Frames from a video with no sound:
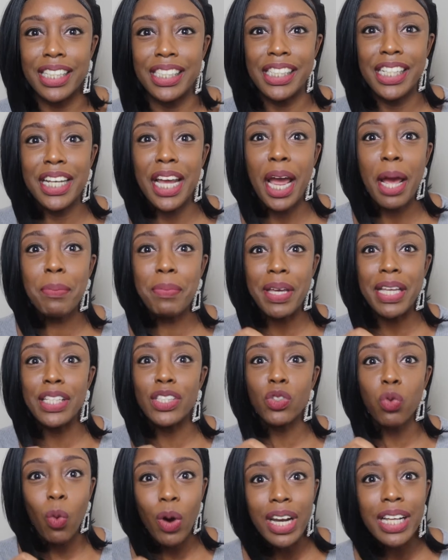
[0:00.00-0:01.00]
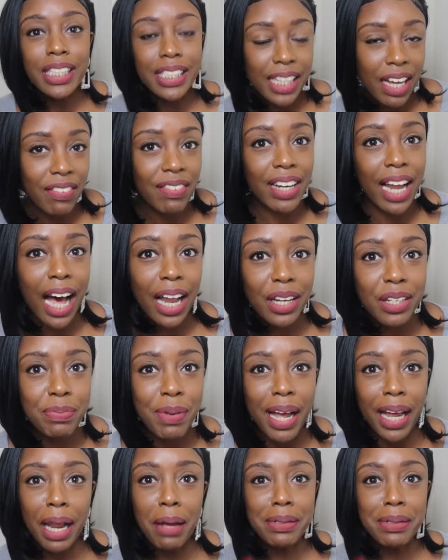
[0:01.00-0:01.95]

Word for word: because she gave me $27 back.